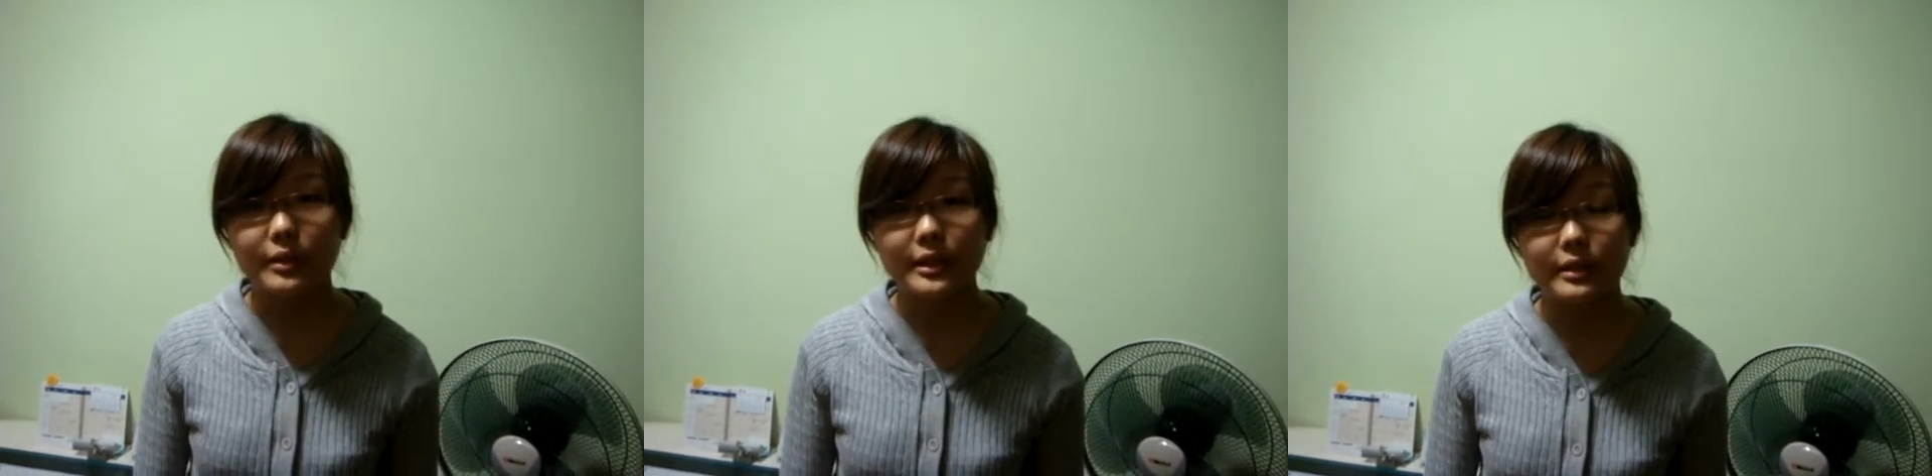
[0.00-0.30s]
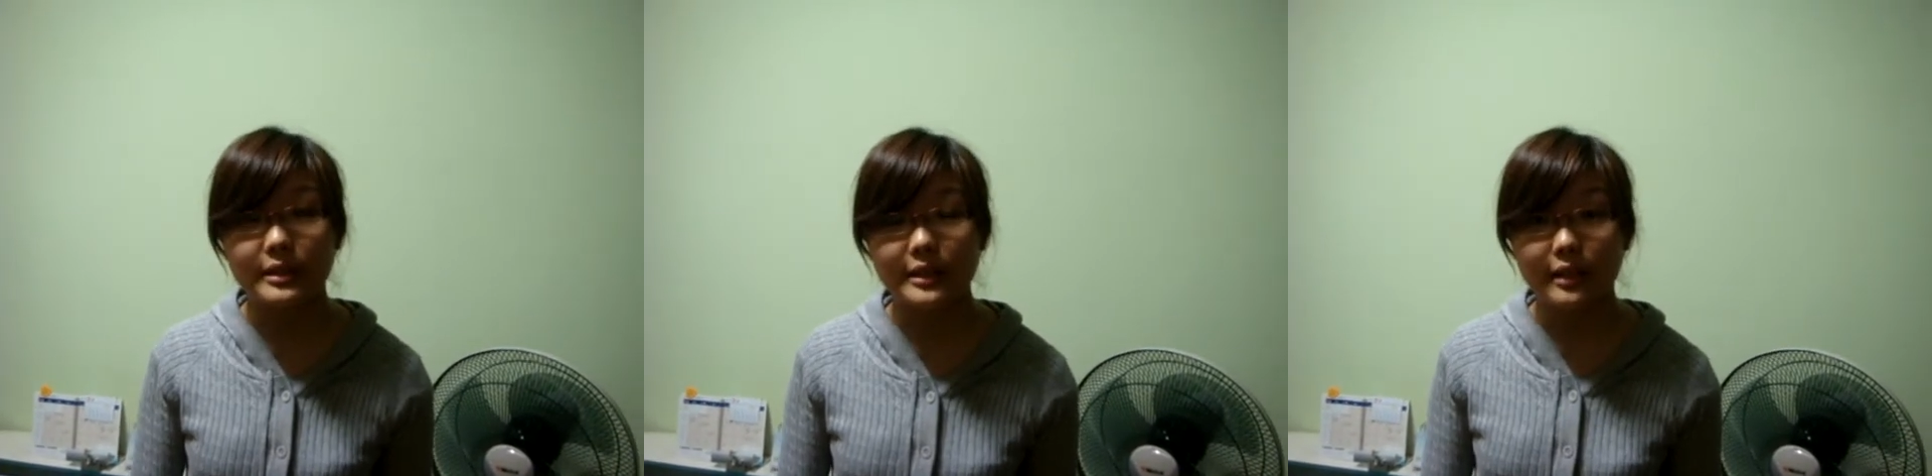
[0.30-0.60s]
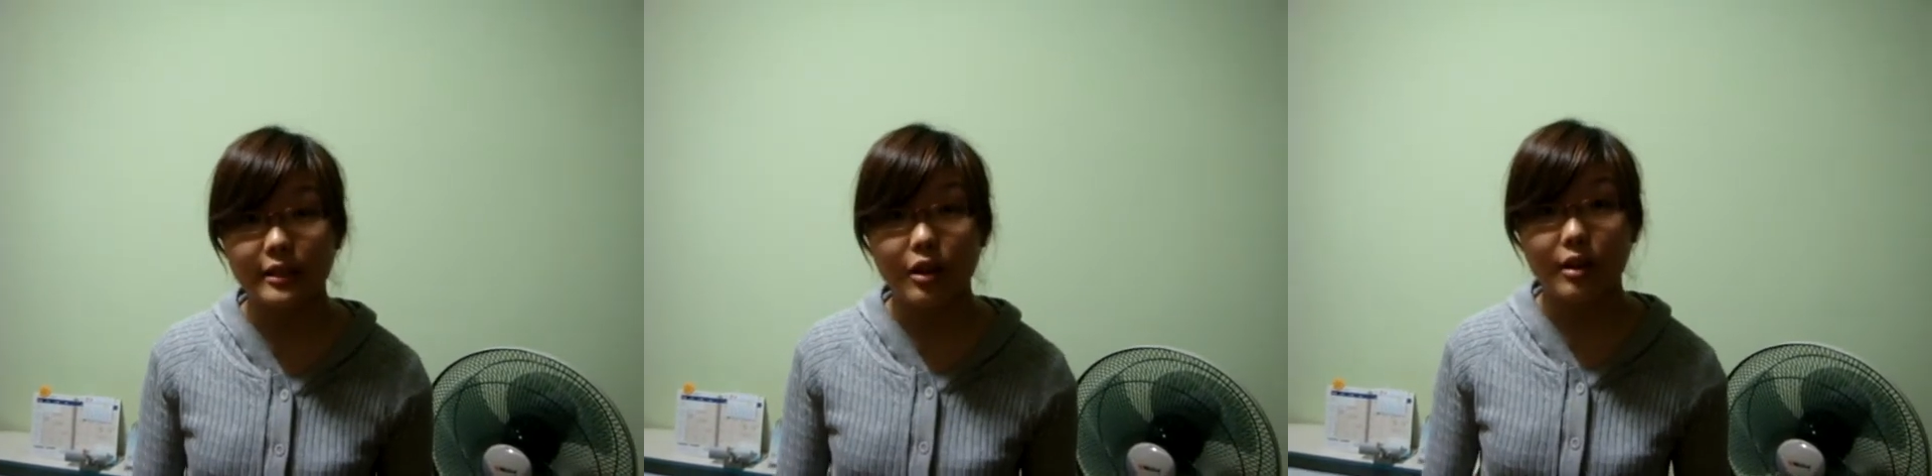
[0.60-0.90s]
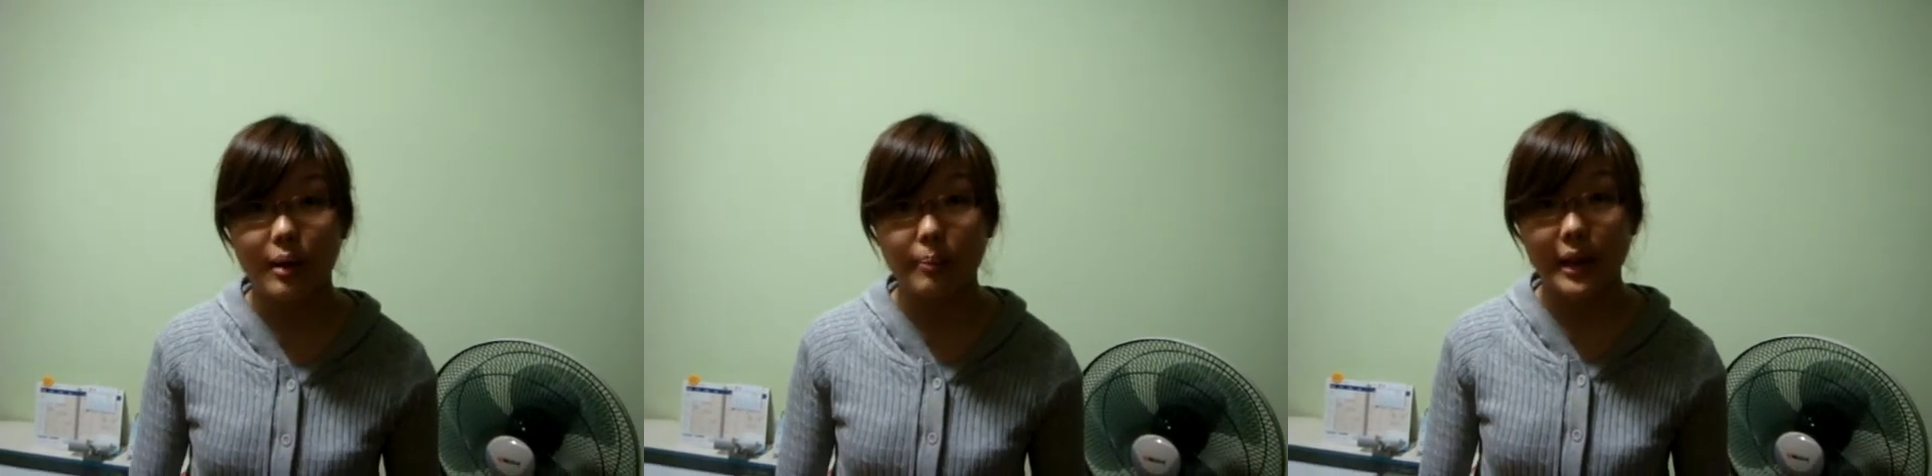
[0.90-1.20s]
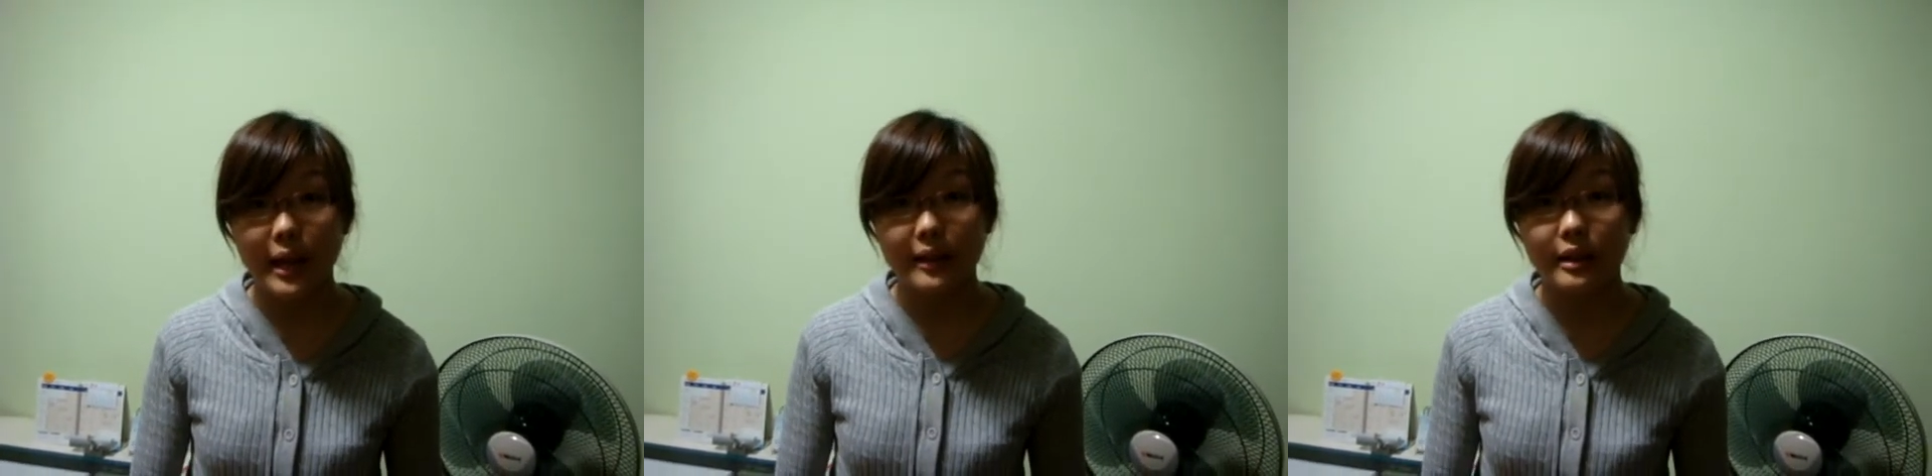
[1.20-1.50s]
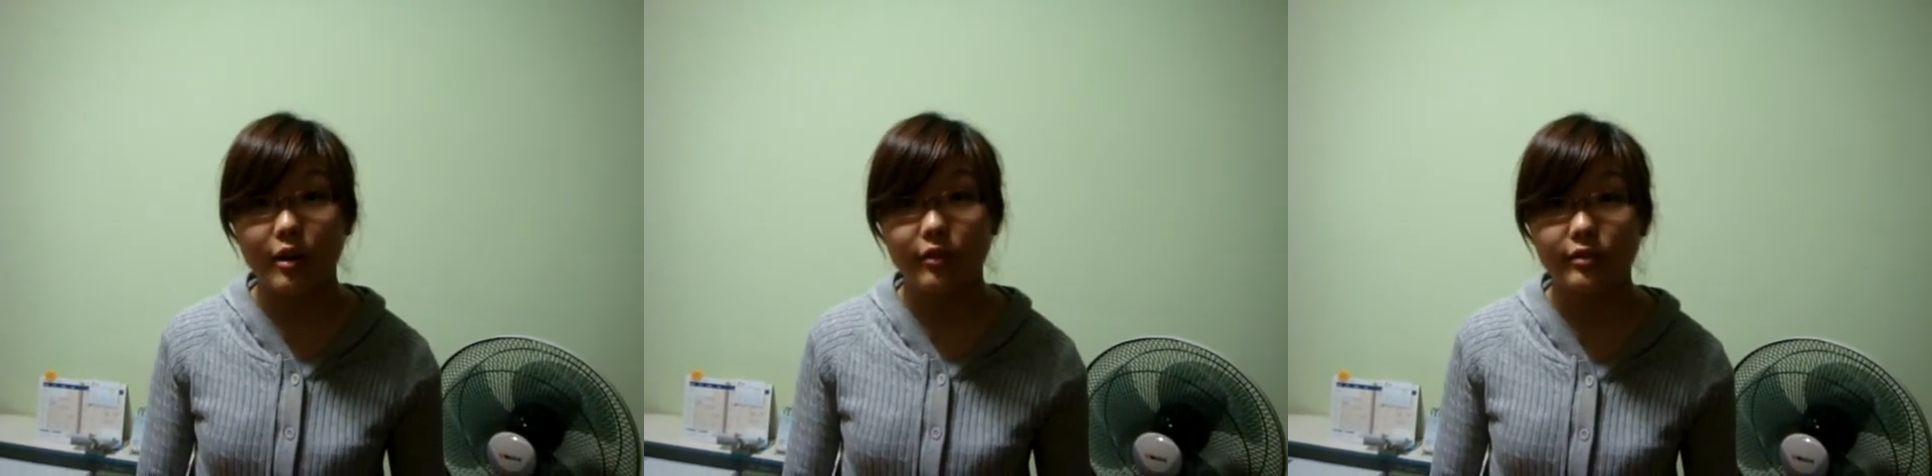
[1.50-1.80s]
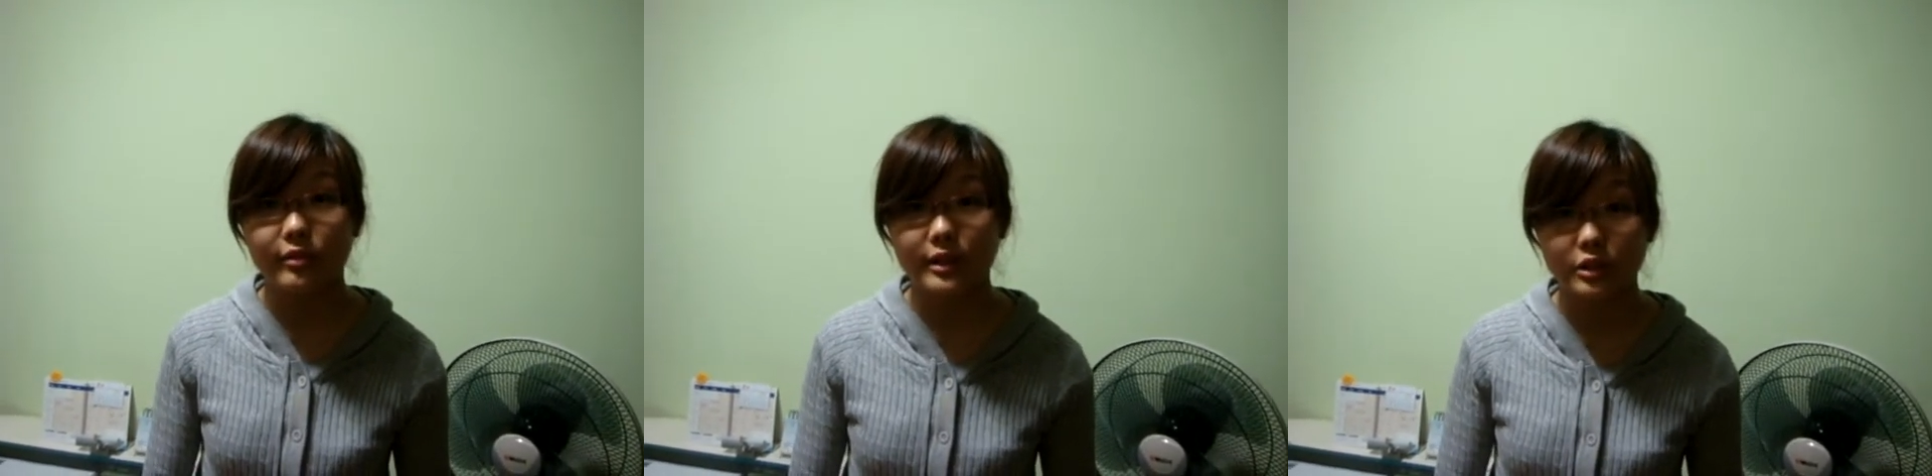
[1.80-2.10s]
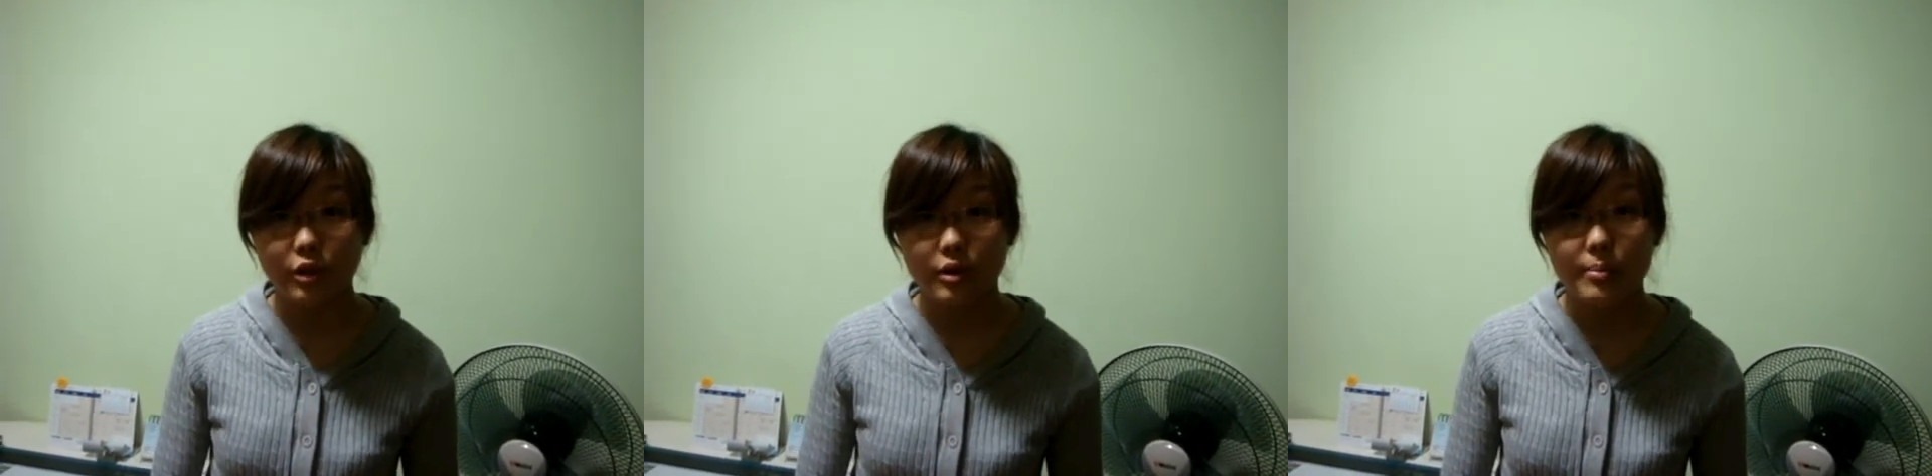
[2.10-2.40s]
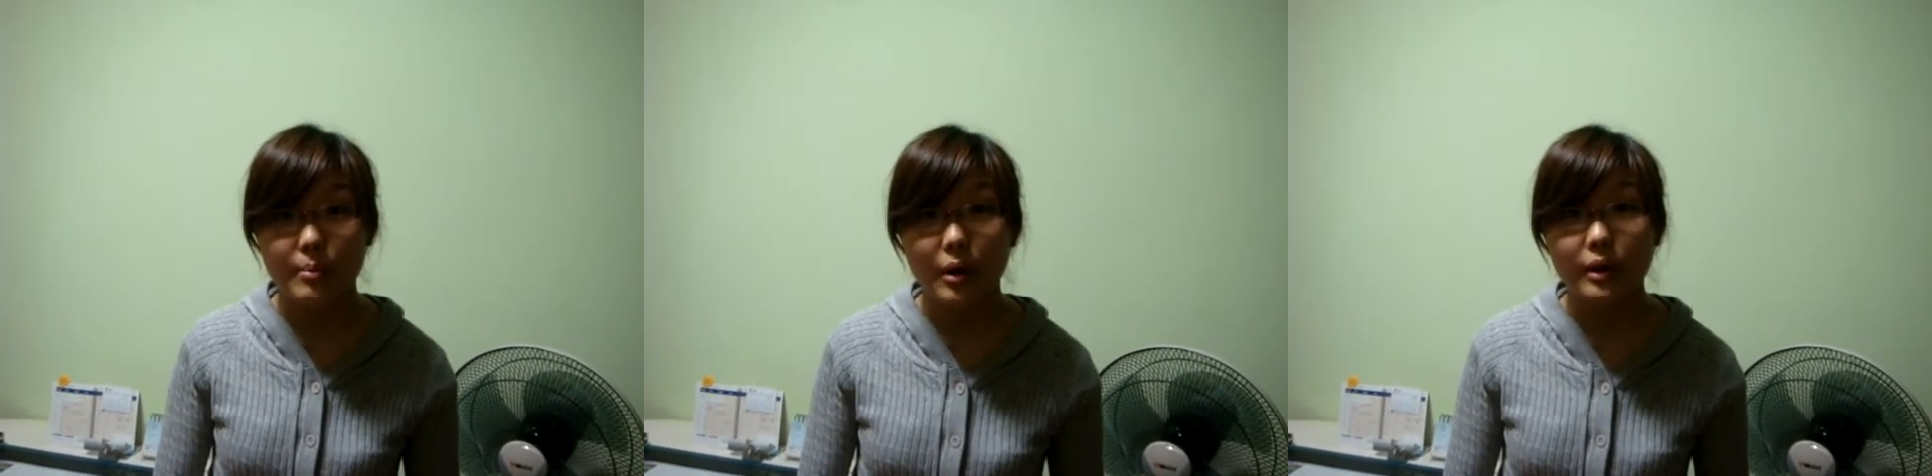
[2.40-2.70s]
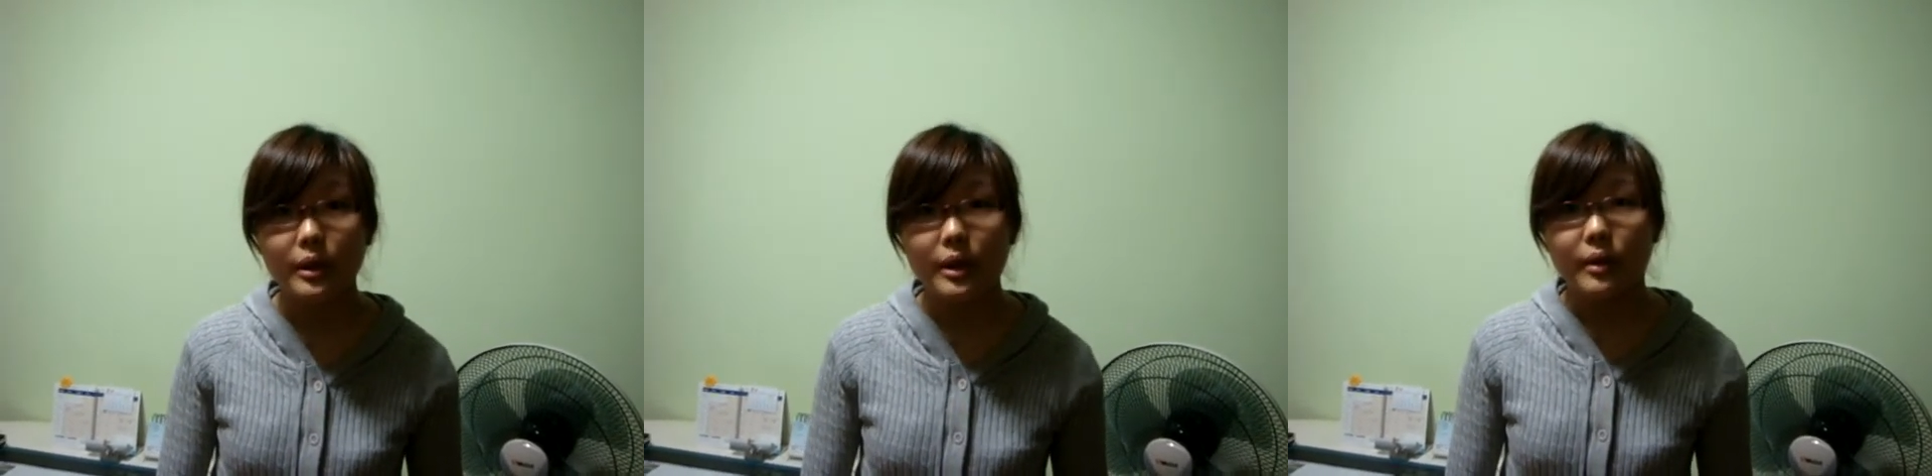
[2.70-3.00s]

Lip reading: we started on our planning of the storyboard.